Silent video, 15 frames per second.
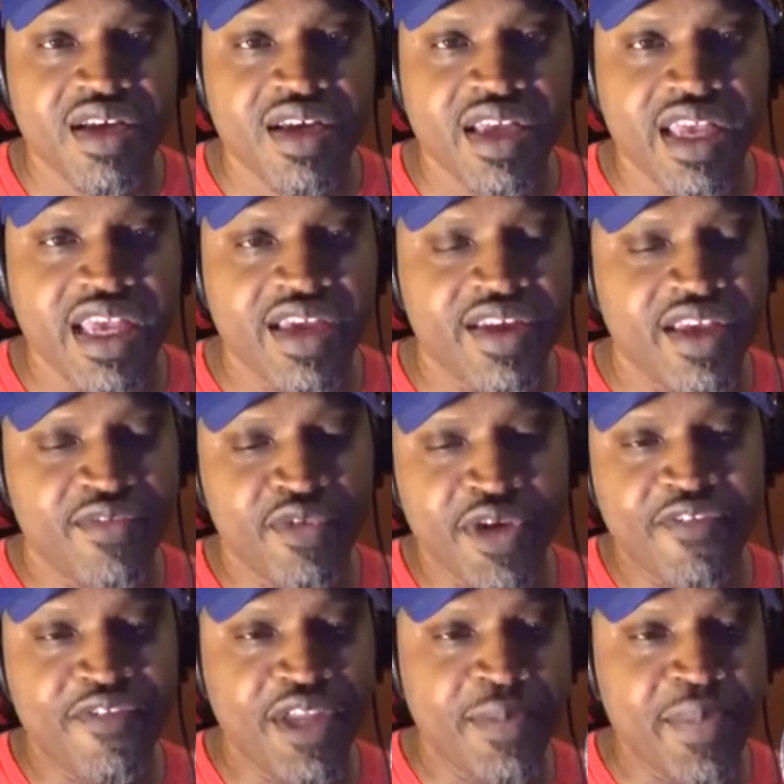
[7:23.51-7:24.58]
if we
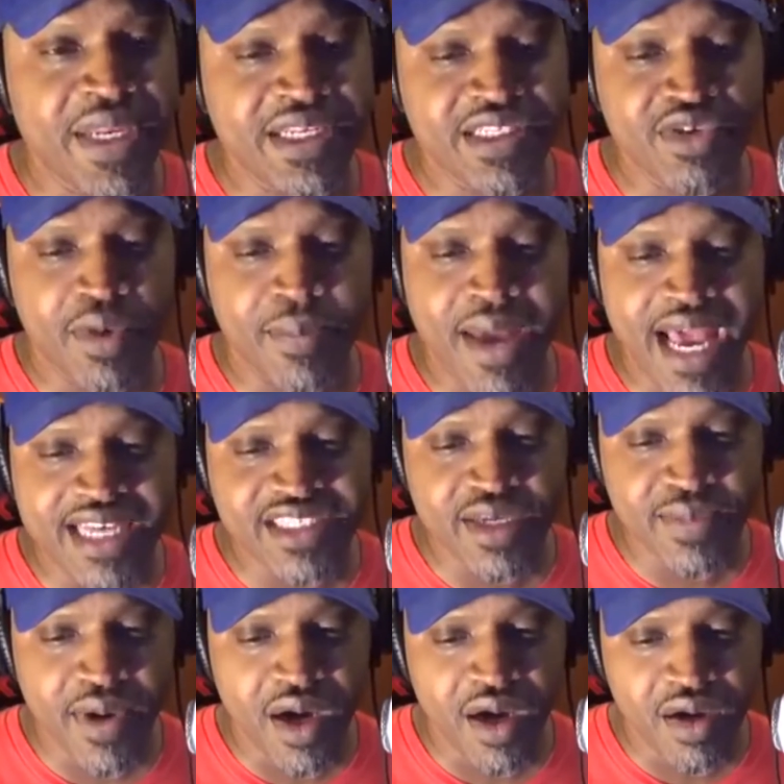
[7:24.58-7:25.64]
flip it into a
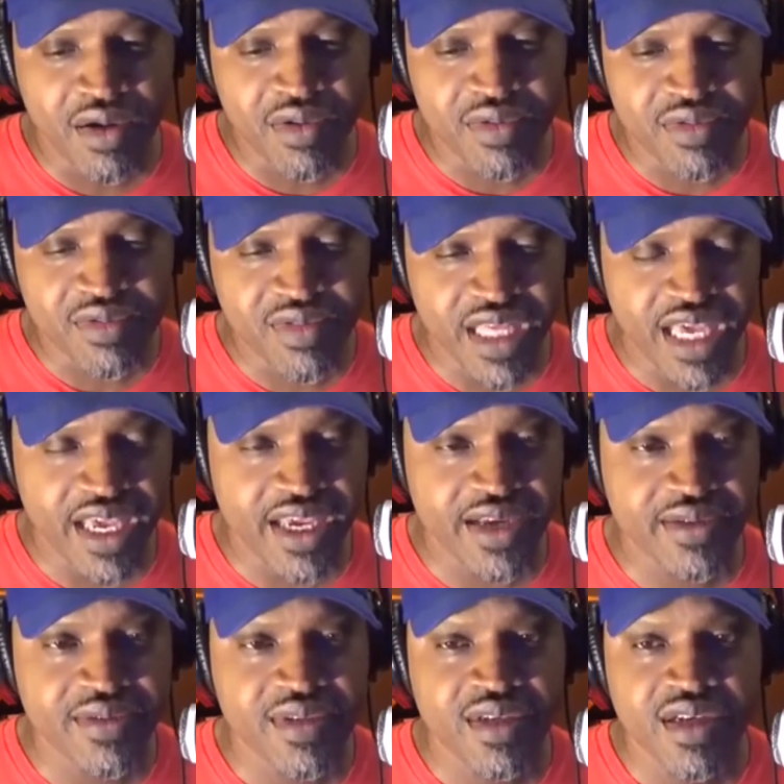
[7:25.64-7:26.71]
basketball thing,
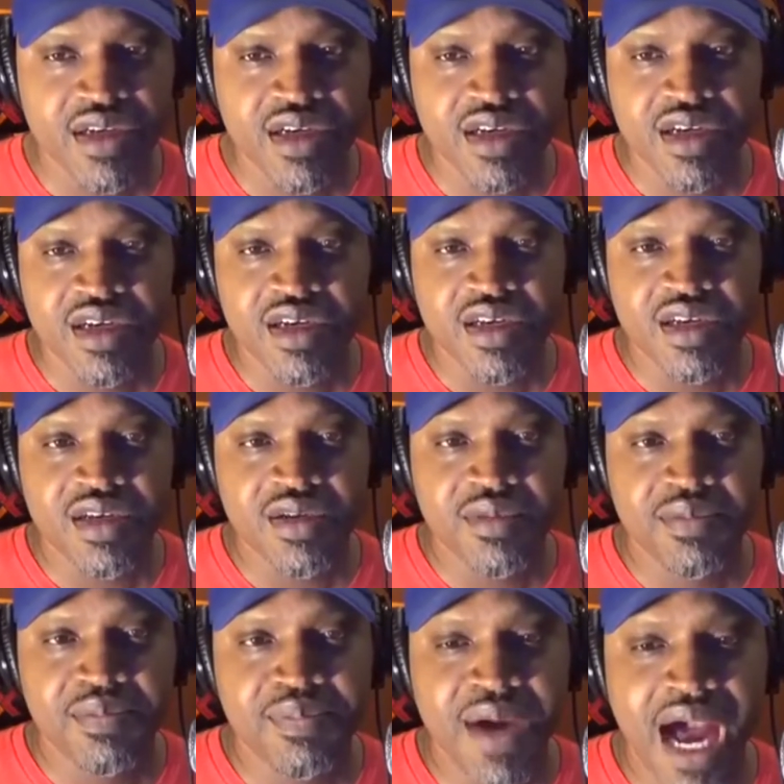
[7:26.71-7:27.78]

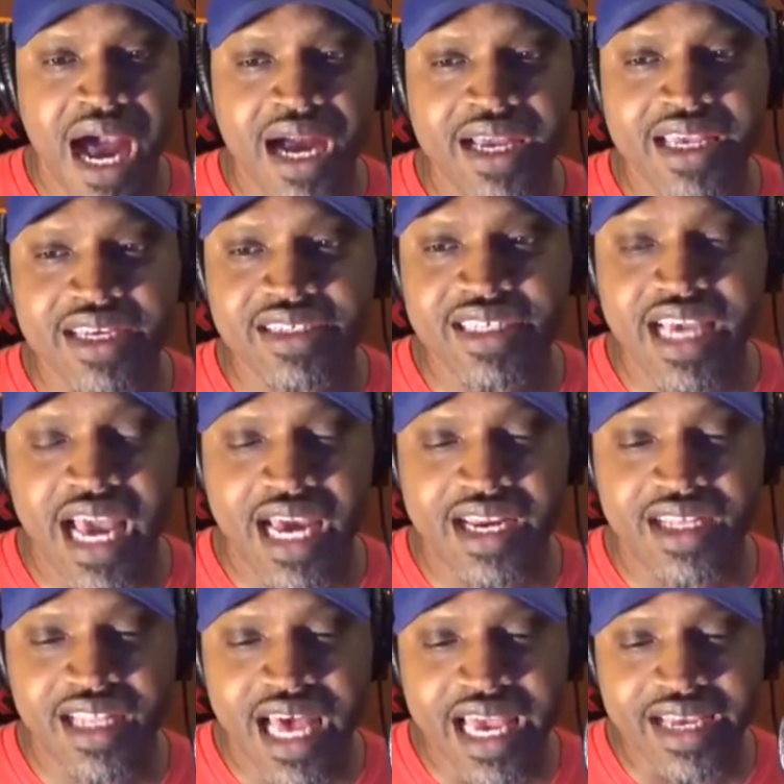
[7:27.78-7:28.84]
Pac is kind of
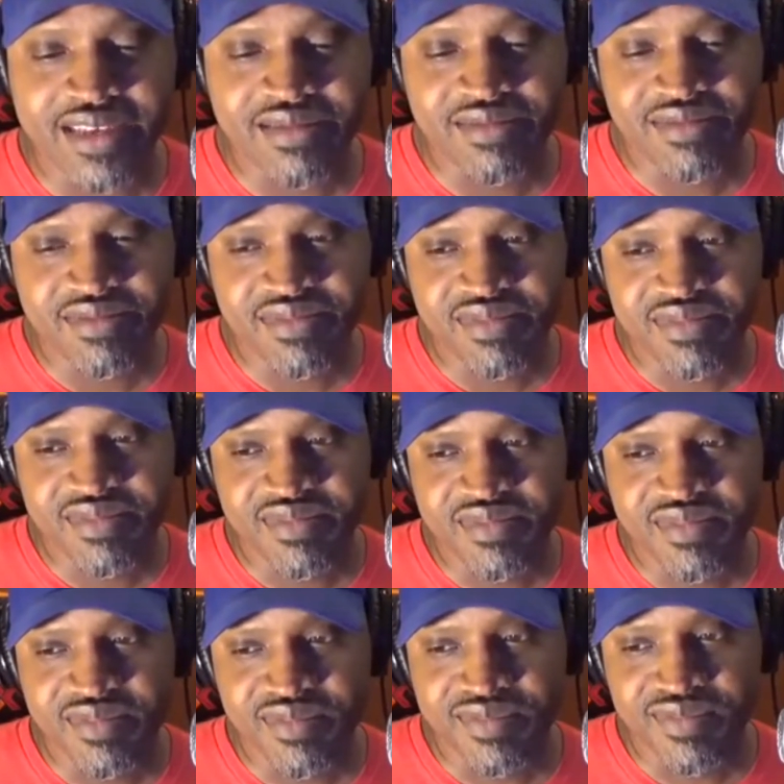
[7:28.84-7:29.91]
like
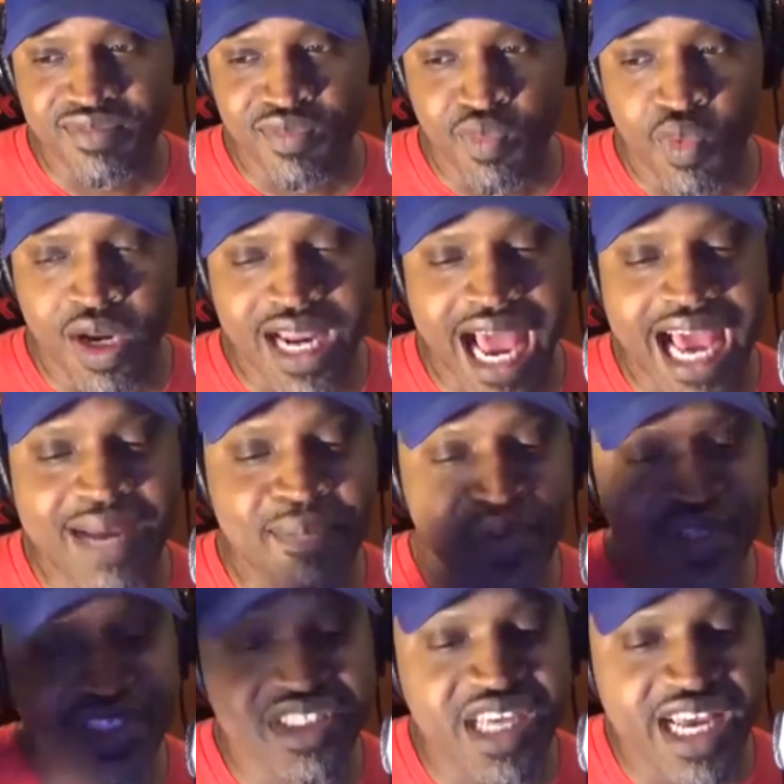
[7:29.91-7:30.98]
what I
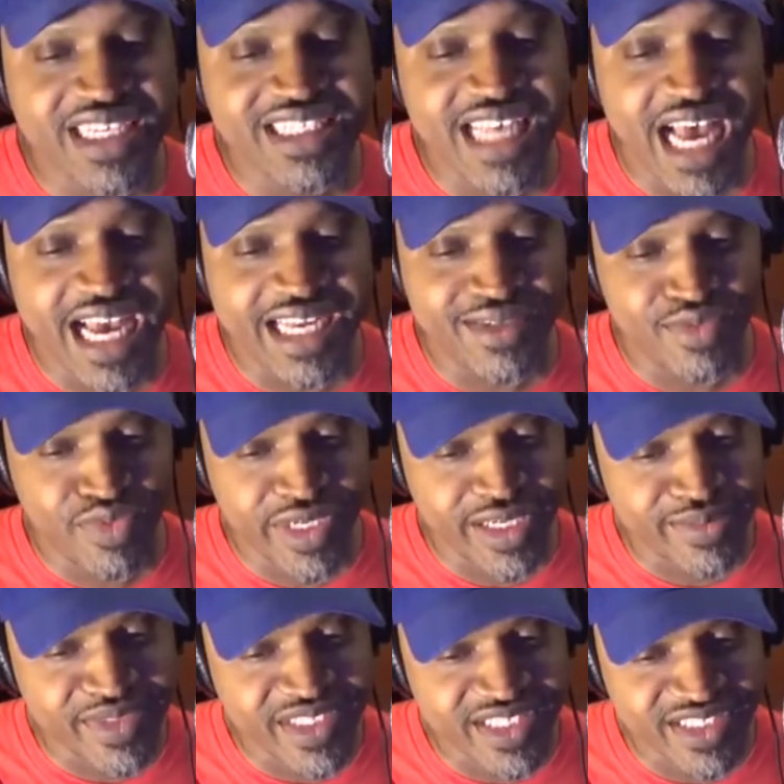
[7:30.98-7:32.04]
project Zion
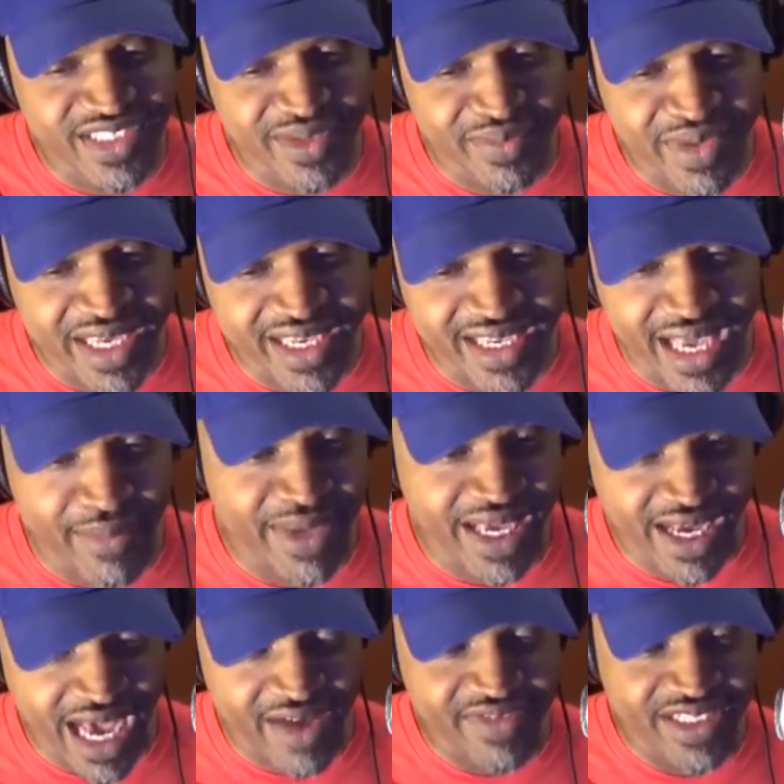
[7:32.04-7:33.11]
Williamson to be. I mean,
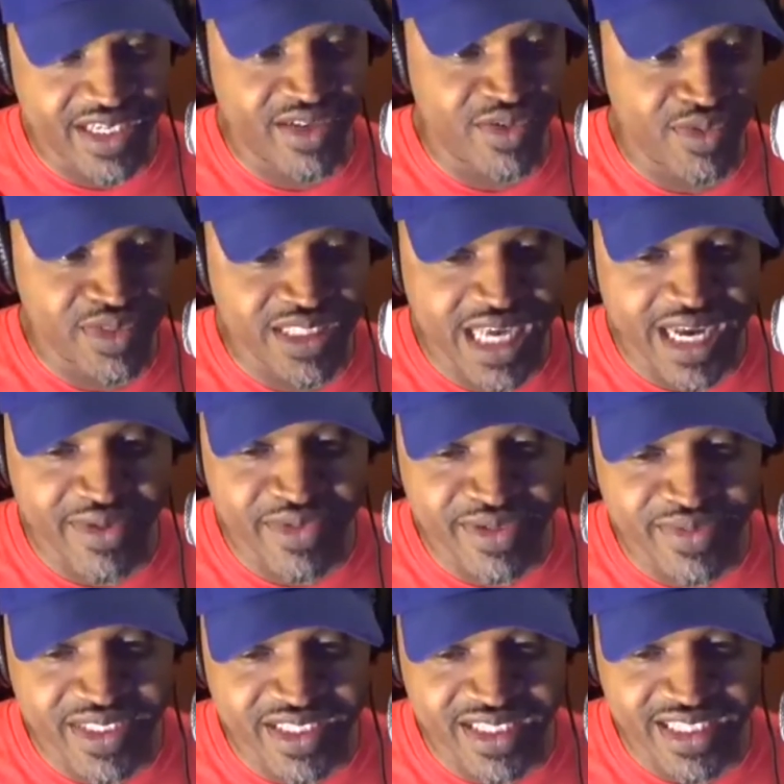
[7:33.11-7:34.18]
obviously, I don't want Zion
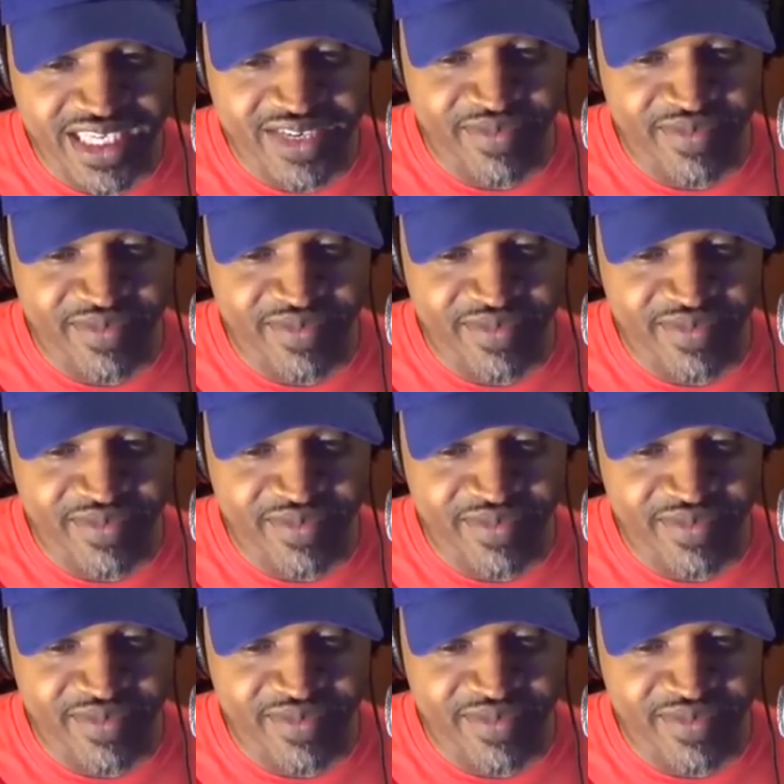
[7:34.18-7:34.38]
Williamson to leave.